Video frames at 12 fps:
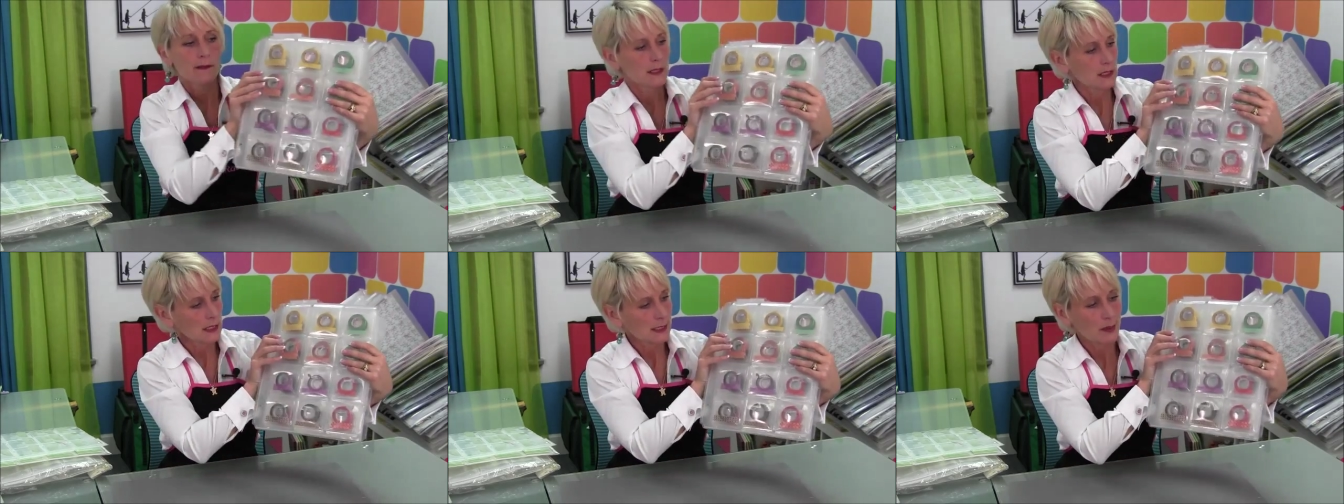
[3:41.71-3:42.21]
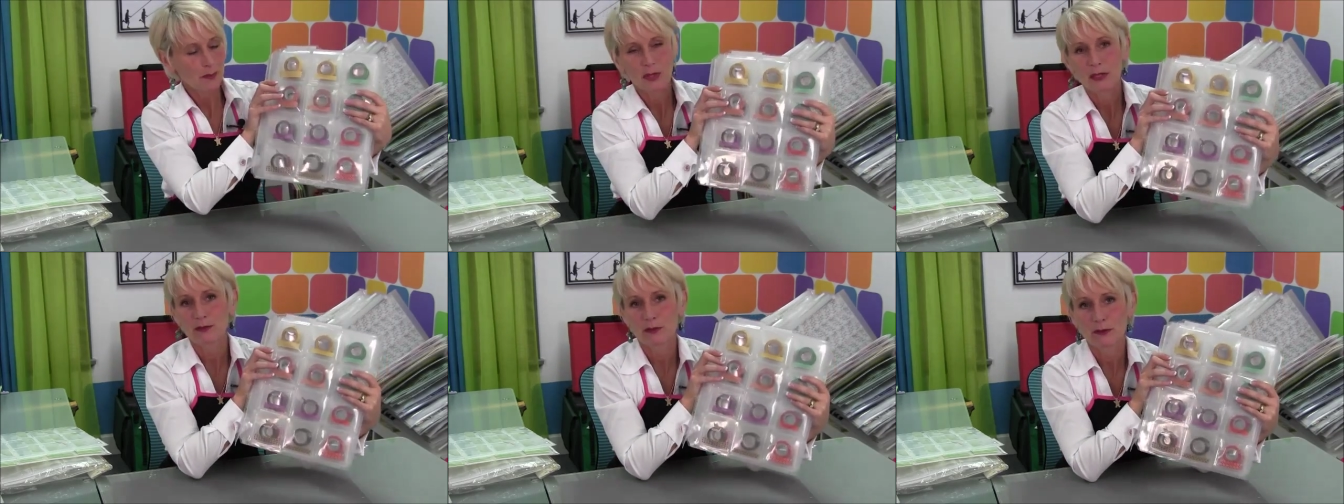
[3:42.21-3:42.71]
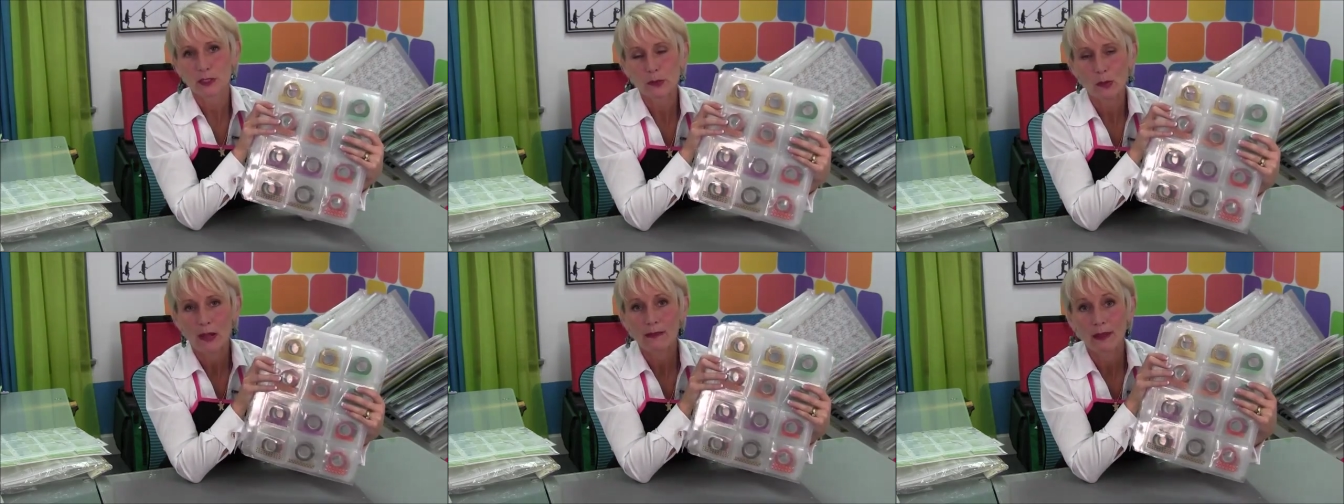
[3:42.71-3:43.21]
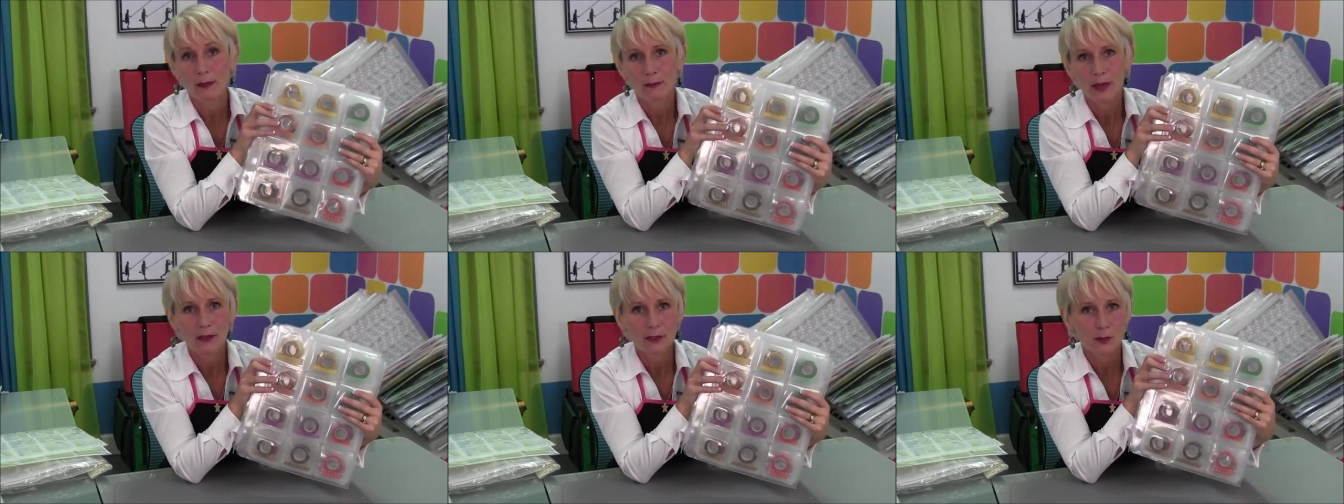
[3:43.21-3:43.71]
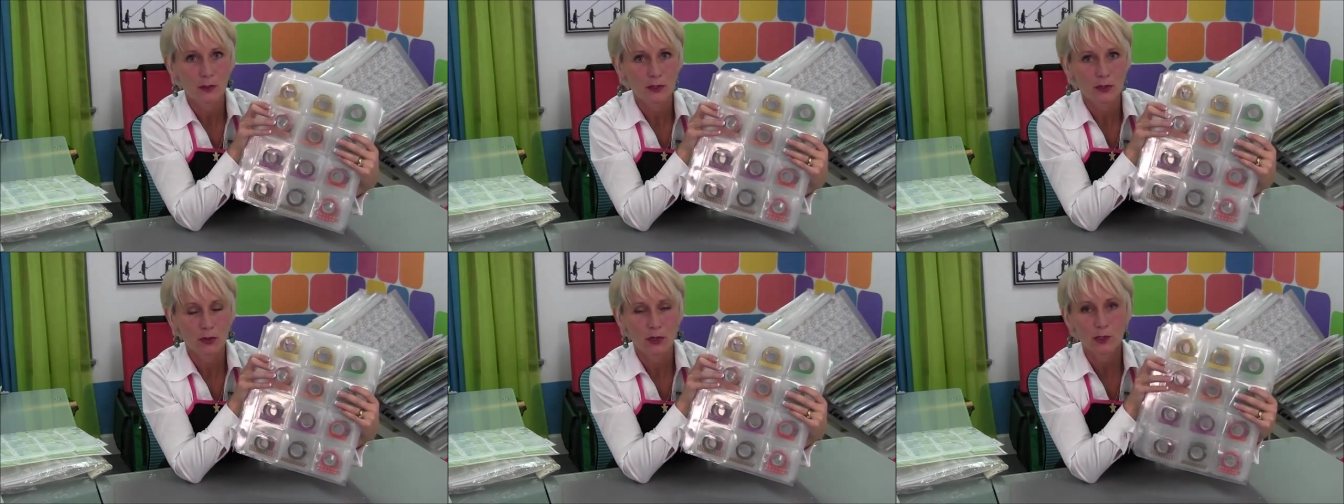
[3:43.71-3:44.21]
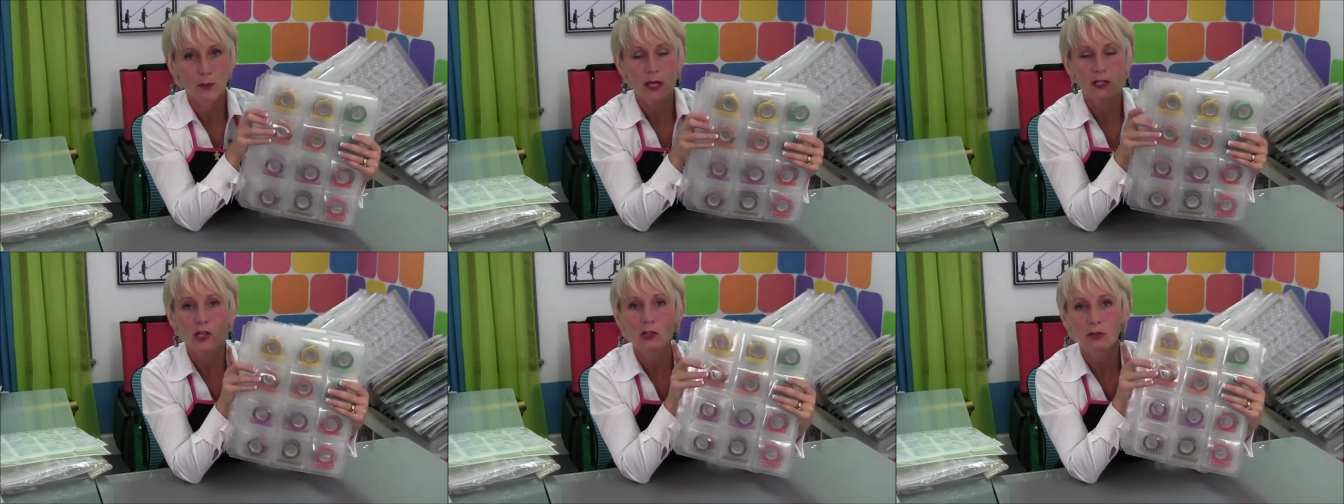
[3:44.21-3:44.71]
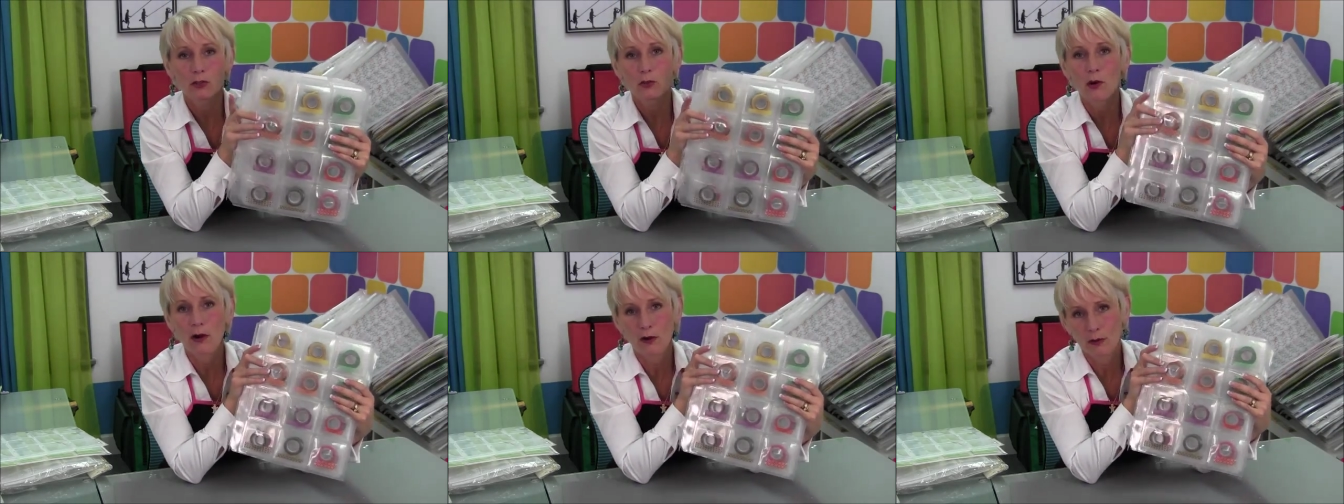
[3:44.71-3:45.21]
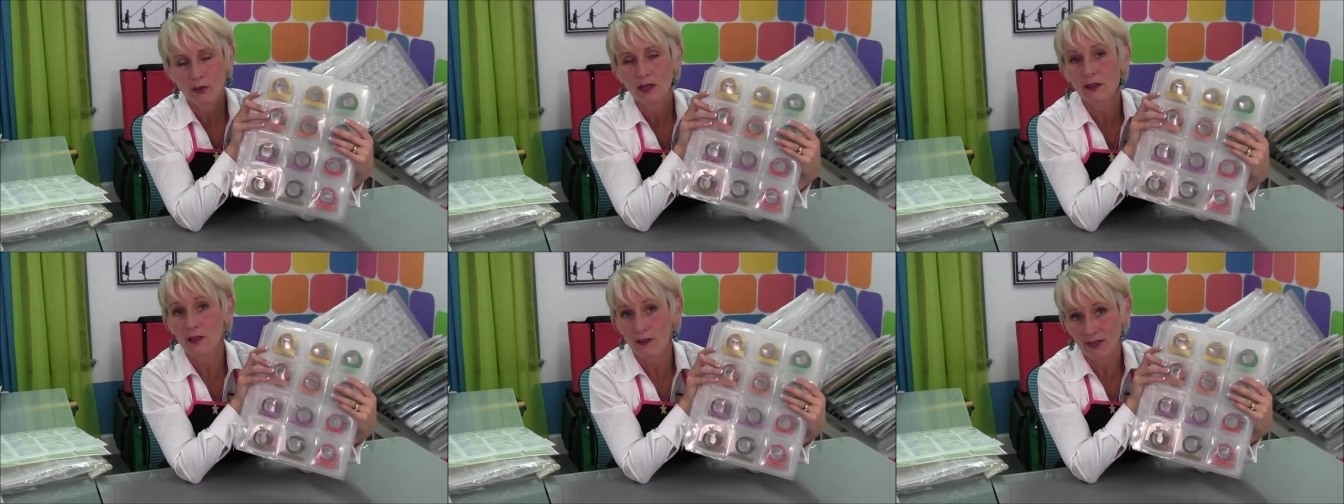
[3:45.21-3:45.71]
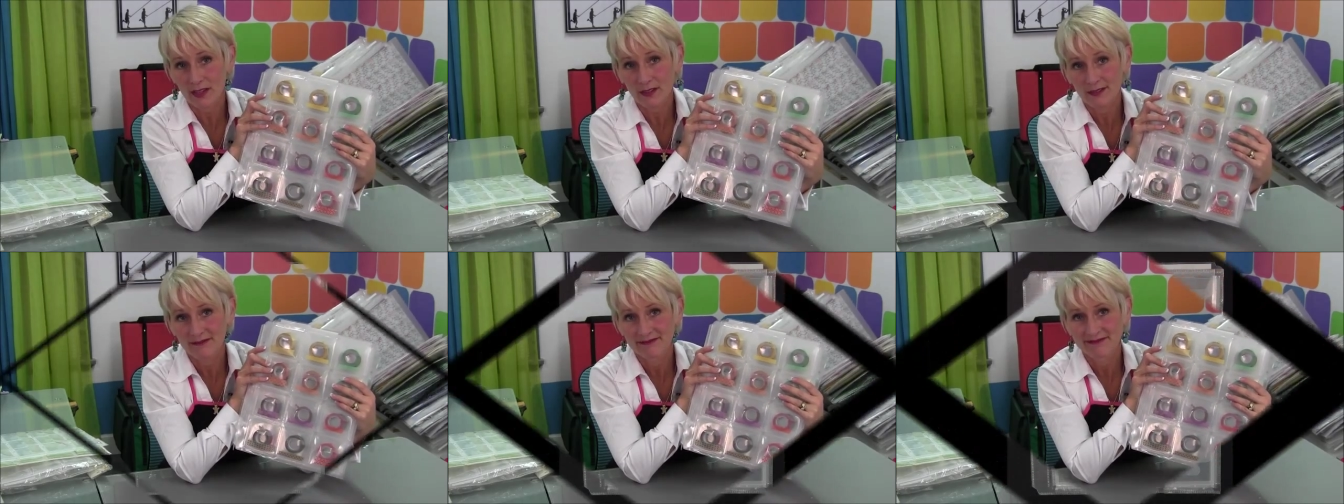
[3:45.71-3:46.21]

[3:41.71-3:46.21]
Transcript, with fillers: This is the P51, the embellishment storage page. You are going to love it.